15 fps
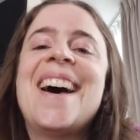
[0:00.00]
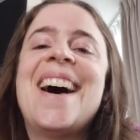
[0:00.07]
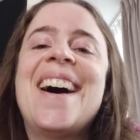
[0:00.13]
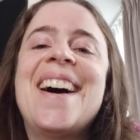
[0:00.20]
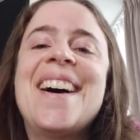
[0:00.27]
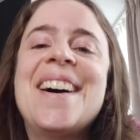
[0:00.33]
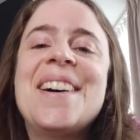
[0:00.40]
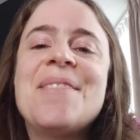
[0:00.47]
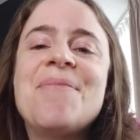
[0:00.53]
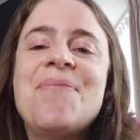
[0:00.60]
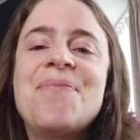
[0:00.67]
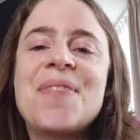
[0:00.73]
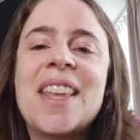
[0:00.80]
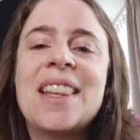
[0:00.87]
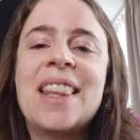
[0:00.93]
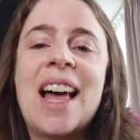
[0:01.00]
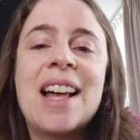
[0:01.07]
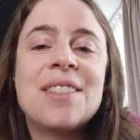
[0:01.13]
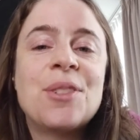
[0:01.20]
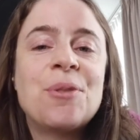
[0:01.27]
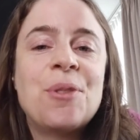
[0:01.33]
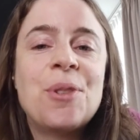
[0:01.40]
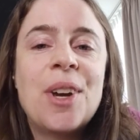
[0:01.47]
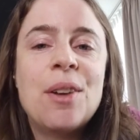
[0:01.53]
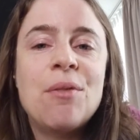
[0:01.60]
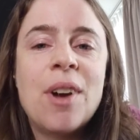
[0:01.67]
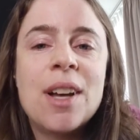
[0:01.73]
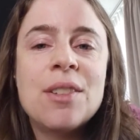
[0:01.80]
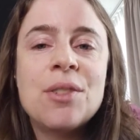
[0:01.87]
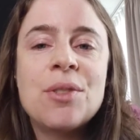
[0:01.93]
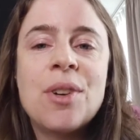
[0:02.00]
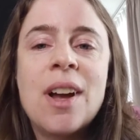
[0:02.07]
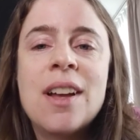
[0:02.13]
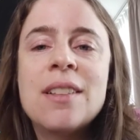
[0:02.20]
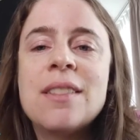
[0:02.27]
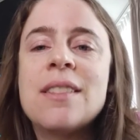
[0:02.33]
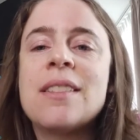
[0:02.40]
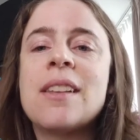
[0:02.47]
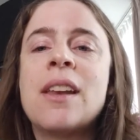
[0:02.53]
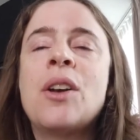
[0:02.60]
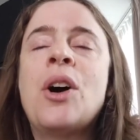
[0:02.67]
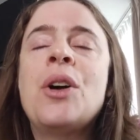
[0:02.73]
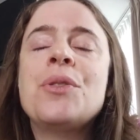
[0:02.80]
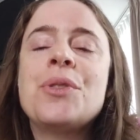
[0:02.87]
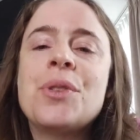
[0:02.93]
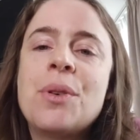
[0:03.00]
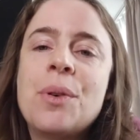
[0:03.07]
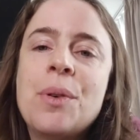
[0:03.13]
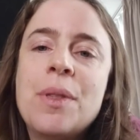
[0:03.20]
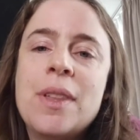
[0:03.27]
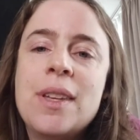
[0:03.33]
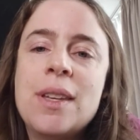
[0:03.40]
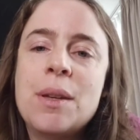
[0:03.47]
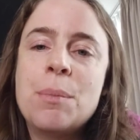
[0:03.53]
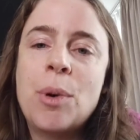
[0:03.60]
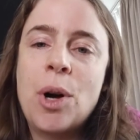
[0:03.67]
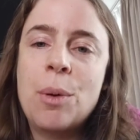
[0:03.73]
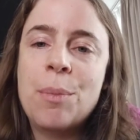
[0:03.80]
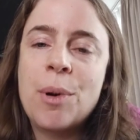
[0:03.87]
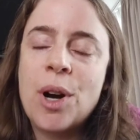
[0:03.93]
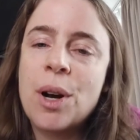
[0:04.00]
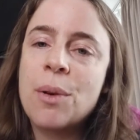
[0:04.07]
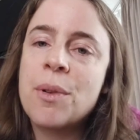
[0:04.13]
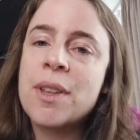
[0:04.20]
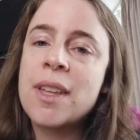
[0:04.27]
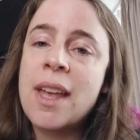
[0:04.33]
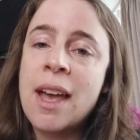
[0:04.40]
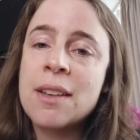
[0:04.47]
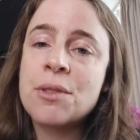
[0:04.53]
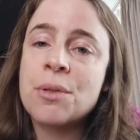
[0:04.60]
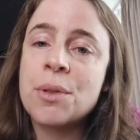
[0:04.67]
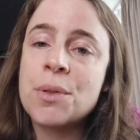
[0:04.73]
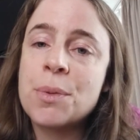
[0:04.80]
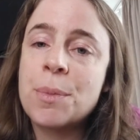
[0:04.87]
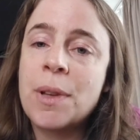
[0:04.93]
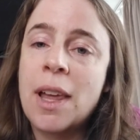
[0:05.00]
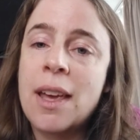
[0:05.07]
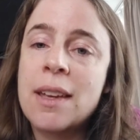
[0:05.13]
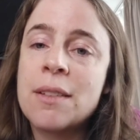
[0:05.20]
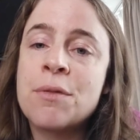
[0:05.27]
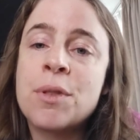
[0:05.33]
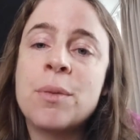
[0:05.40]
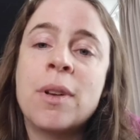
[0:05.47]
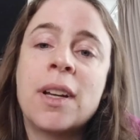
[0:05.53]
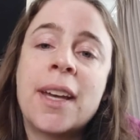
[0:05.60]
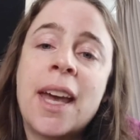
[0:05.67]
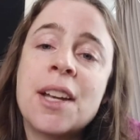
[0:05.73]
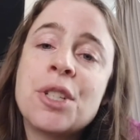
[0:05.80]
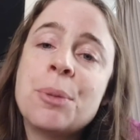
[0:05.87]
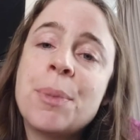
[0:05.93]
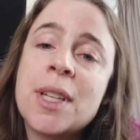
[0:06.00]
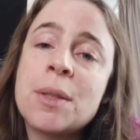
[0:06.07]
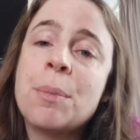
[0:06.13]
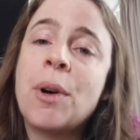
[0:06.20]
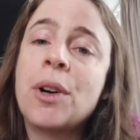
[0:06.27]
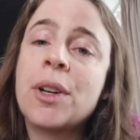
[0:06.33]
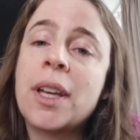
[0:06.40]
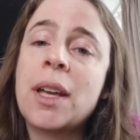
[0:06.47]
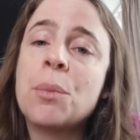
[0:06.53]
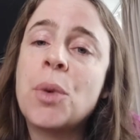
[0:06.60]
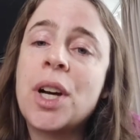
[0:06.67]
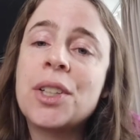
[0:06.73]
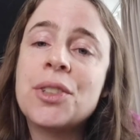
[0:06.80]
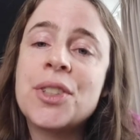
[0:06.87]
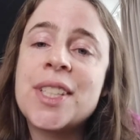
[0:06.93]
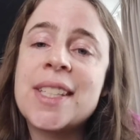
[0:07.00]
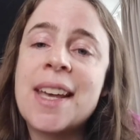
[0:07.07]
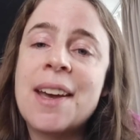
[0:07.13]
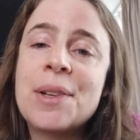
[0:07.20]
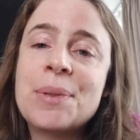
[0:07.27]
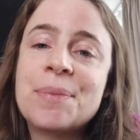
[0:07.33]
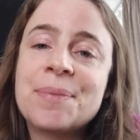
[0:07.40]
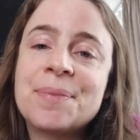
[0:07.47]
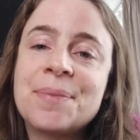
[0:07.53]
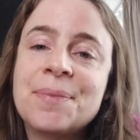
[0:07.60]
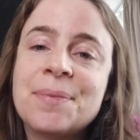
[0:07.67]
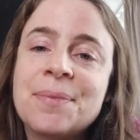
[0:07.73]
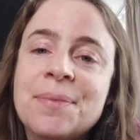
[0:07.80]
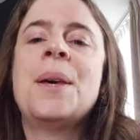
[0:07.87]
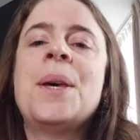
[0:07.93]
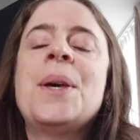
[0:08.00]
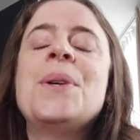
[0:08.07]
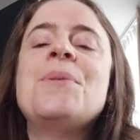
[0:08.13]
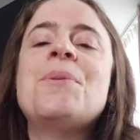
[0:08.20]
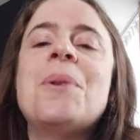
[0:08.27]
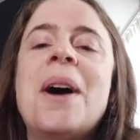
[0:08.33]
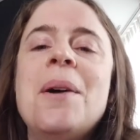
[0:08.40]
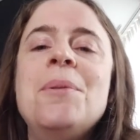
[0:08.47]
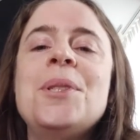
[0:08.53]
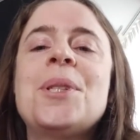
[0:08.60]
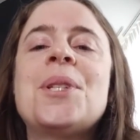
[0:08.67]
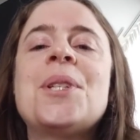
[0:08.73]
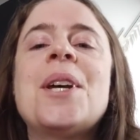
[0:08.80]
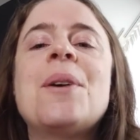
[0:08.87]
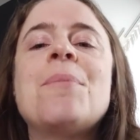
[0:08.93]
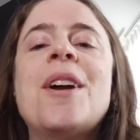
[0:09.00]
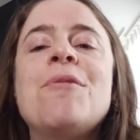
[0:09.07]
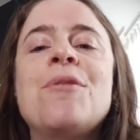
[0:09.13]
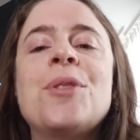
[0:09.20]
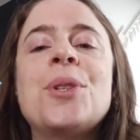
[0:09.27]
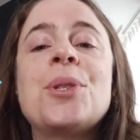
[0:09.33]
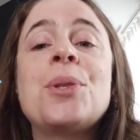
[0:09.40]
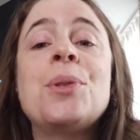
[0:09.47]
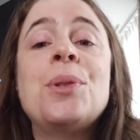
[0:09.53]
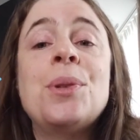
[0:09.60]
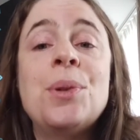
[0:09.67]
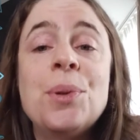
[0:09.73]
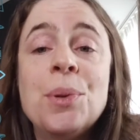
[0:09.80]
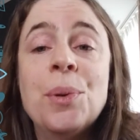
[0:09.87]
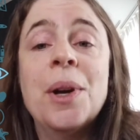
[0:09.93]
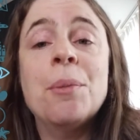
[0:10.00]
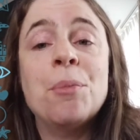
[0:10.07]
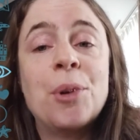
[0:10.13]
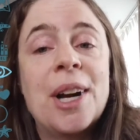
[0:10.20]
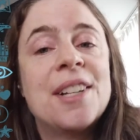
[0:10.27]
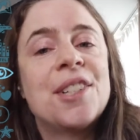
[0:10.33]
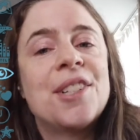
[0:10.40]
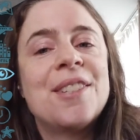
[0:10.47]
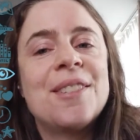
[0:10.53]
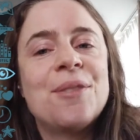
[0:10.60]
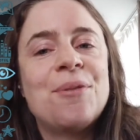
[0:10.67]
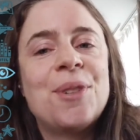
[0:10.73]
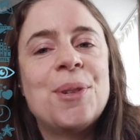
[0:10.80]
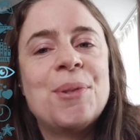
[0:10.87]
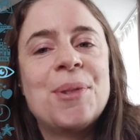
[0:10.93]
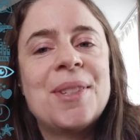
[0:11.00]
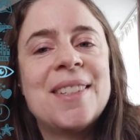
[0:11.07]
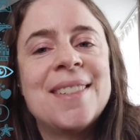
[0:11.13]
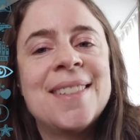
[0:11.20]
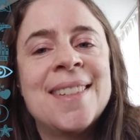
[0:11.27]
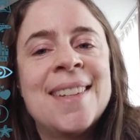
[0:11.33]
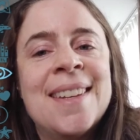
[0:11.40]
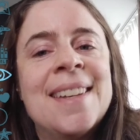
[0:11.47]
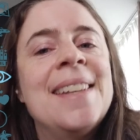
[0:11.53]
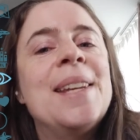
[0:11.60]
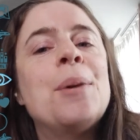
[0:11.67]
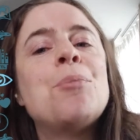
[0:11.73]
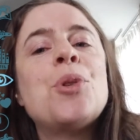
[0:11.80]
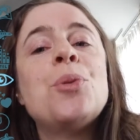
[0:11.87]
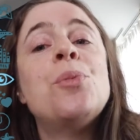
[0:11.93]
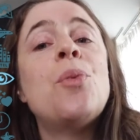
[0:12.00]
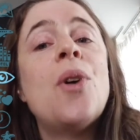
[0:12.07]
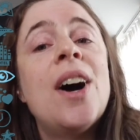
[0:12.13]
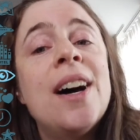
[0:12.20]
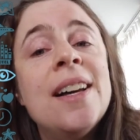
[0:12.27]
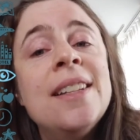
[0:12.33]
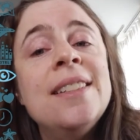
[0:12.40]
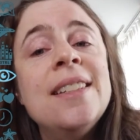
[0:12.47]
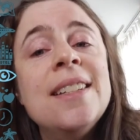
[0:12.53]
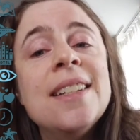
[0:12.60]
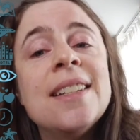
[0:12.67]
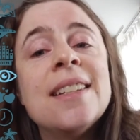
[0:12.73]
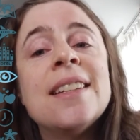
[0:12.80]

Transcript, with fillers: um, lots of great restaurants, and also the ballpark where the Astros play if you want to catch a baseball game while you're in town. So I will share my first two impressions of Houston. Number one,